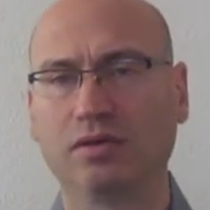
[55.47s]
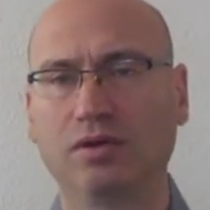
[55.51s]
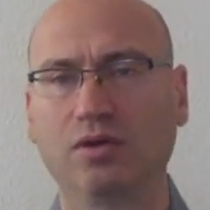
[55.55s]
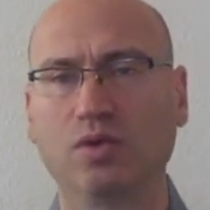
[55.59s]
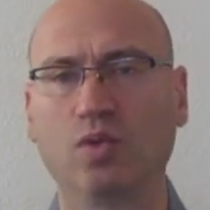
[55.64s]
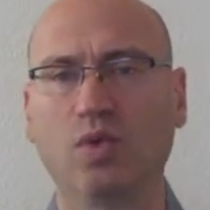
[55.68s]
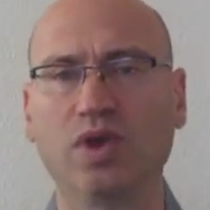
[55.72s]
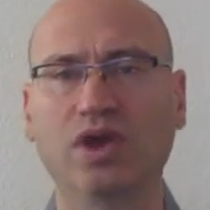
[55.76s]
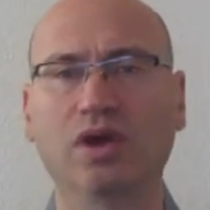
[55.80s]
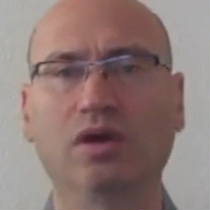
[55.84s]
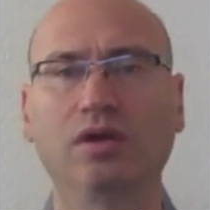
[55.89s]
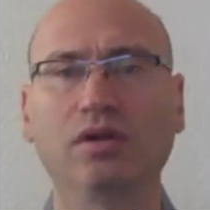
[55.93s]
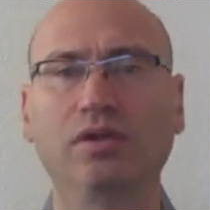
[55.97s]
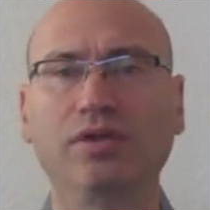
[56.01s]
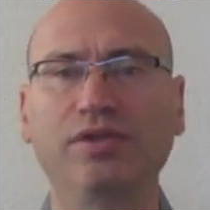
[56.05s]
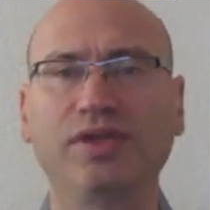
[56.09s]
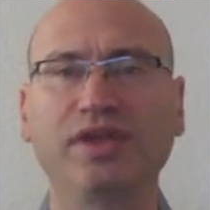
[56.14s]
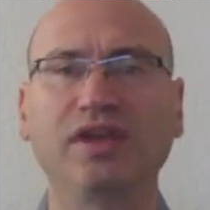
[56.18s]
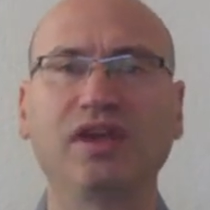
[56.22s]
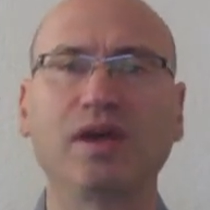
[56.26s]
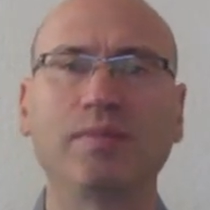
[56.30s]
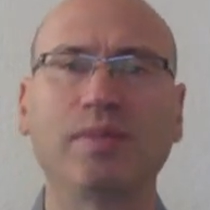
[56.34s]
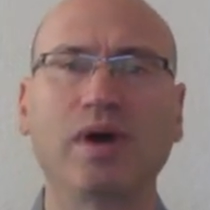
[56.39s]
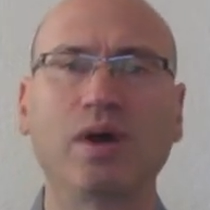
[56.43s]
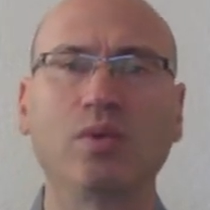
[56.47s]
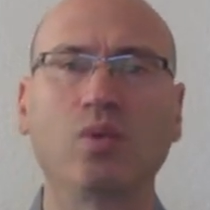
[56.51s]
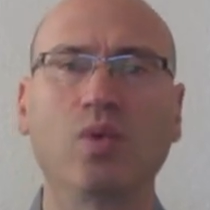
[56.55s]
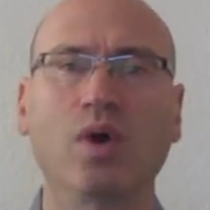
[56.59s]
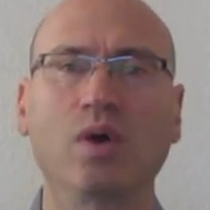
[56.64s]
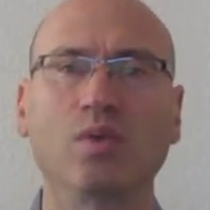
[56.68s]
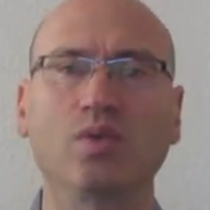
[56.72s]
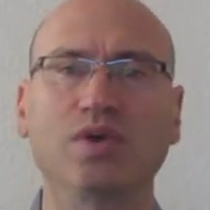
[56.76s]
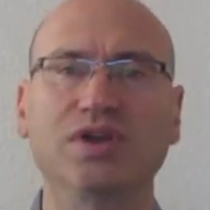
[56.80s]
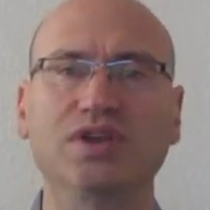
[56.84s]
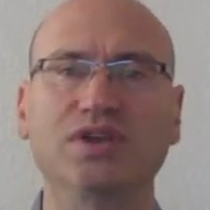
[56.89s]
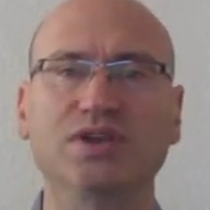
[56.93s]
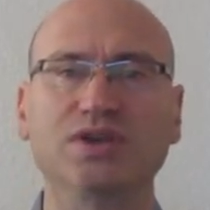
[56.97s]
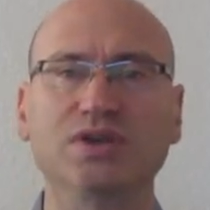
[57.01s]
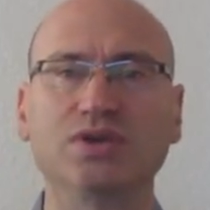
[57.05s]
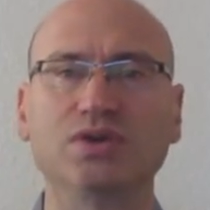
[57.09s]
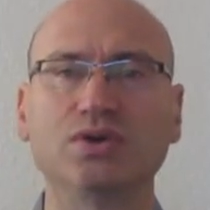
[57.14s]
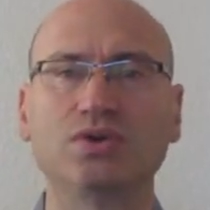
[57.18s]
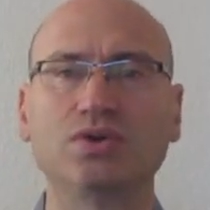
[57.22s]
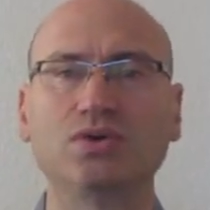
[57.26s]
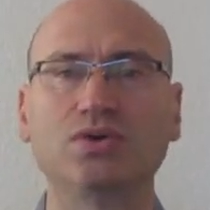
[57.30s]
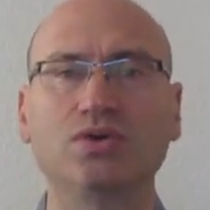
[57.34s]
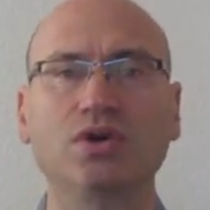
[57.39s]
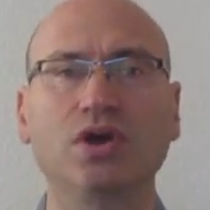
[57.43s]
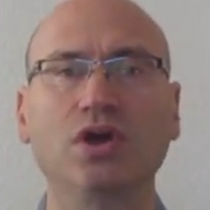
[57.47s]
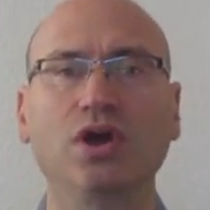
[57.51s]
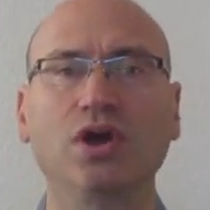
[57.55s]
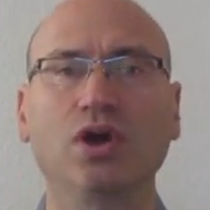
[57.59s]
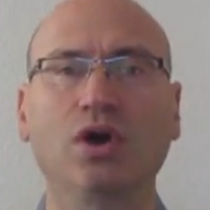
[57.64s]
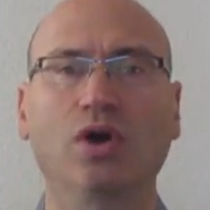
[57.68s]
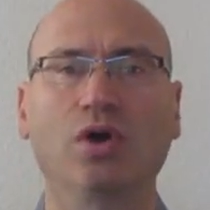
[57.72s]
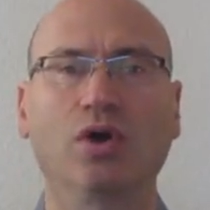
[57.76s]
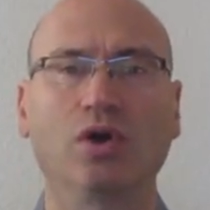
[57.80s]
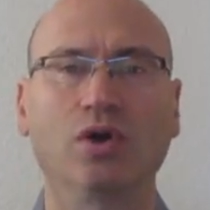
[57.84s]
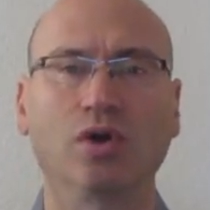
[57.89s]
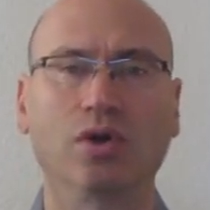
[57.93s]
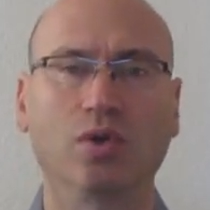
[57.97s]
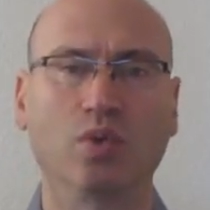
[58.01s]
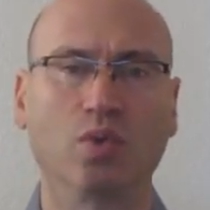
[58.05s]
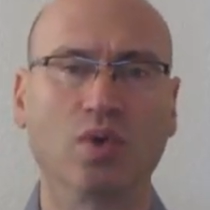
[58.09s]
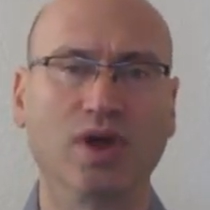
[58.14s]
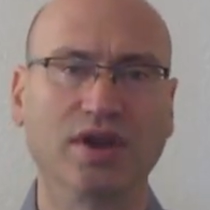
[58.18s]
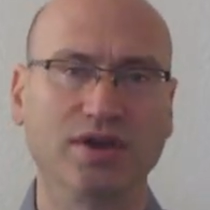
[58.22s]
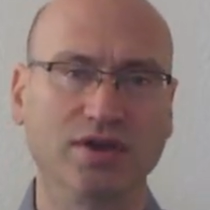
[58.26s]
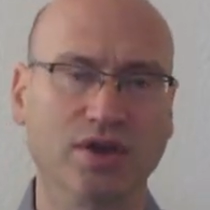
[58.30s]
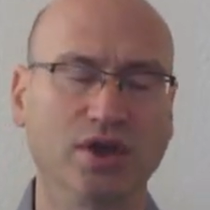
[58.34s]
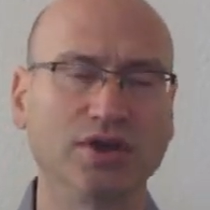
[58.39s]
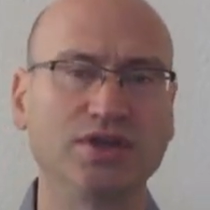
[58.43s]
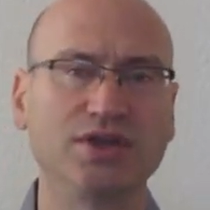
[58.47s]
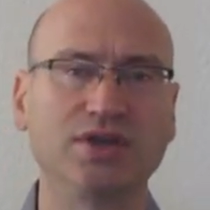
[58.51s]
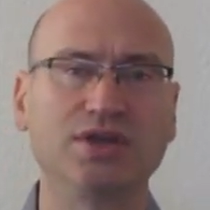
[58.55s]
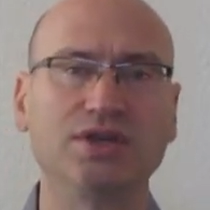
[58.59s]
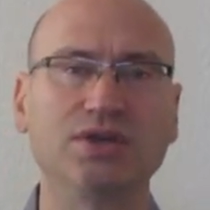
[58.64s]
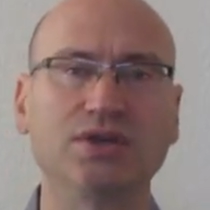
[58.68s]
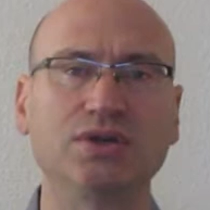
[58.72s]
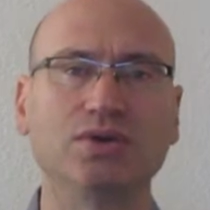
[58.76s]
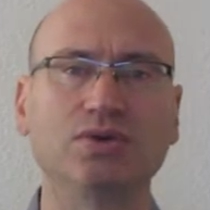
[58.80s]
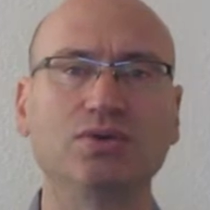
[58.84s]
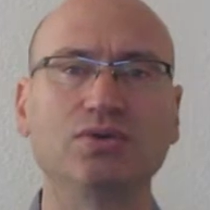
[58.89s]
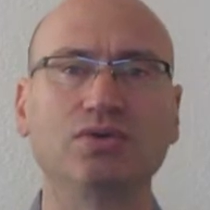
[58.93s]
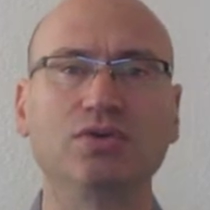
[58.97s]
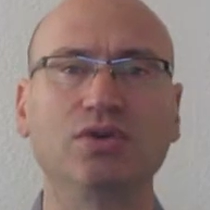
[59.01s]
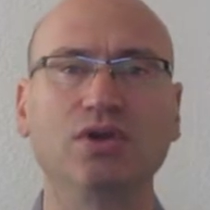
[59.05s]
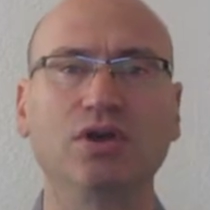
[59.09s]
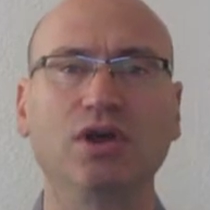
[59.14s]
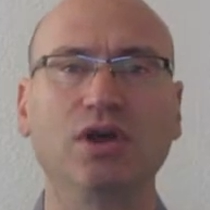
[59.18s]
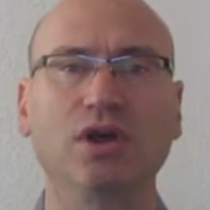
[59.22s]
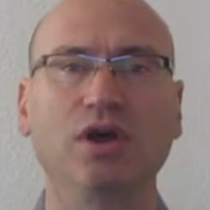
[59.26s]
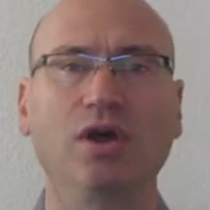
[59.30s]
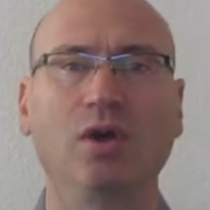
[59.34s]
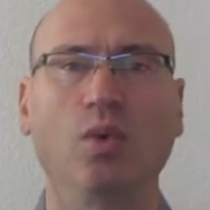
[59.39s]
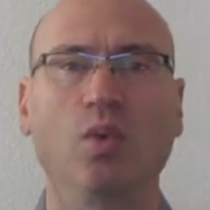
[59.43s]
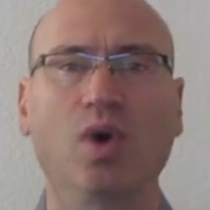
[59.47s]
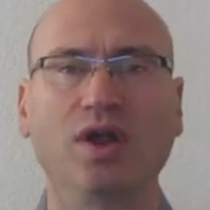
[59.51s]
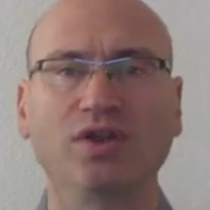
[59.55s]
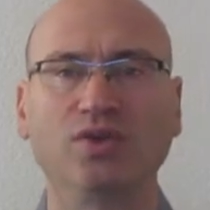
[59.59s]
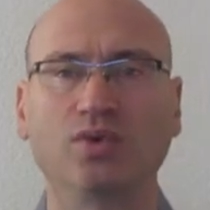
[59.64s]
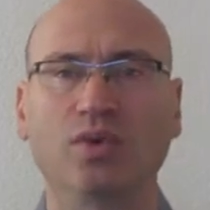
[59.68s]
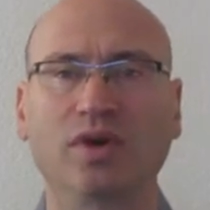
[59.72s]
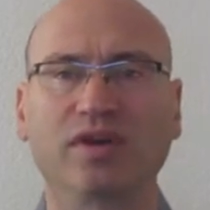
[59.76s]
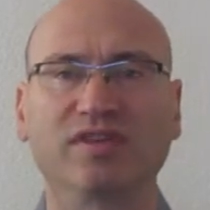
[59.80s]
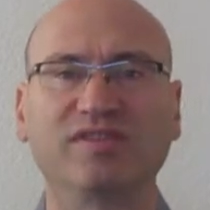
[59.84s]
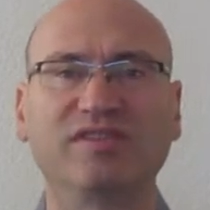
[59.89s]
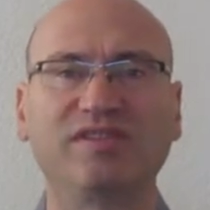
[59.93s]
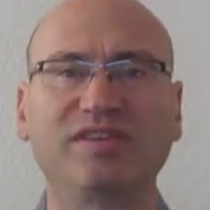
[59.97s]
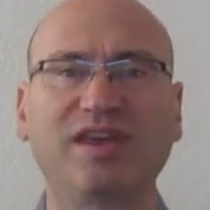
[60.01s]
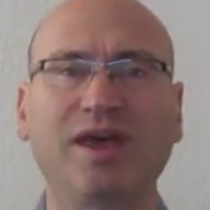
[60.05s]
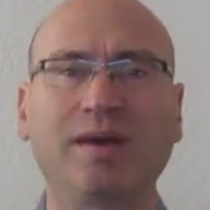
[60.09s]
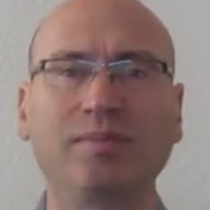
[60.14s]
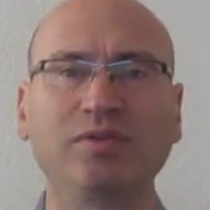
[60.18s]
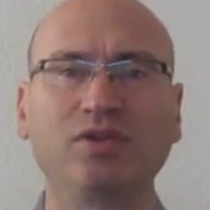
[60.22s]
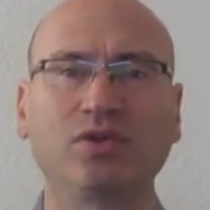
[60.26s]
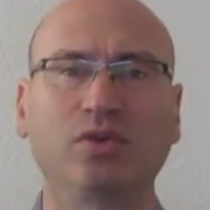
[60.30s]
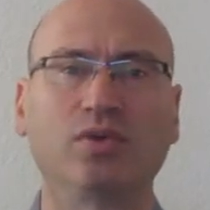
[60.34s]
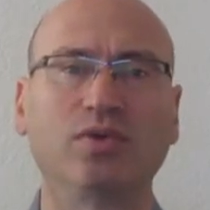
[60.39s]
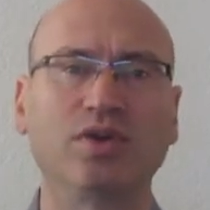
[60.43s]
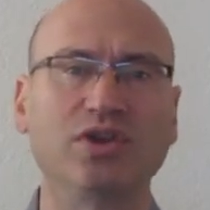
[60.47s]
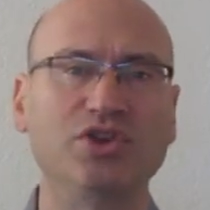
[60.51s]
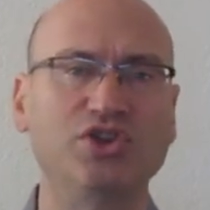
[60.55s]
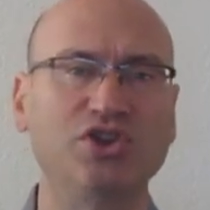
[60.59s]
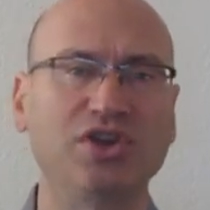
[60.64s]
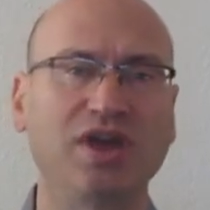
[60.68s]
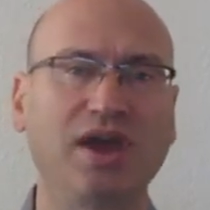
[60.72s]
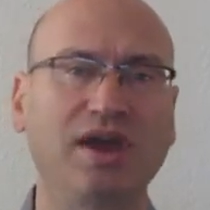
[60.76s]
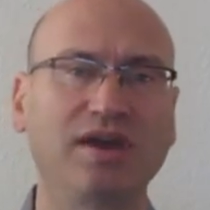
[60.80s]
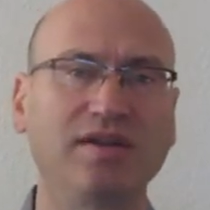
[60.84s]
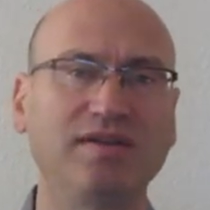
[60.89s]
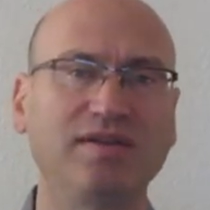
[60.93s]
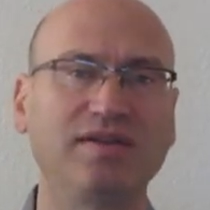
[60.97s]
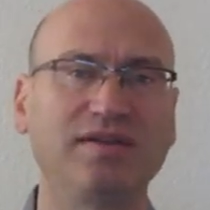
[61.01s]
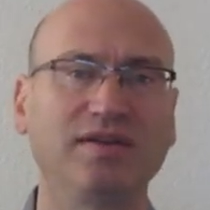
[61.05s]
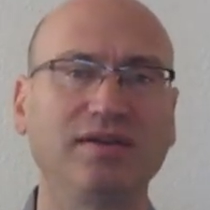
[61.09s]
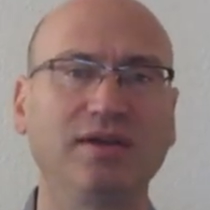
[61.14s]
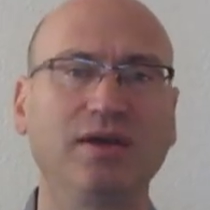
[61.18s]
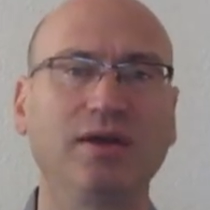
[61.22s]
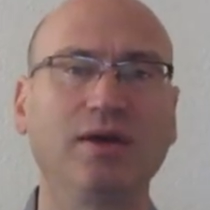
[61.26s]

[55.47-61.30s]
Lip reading: We all think about what we do or what not to do, what to accept or reject,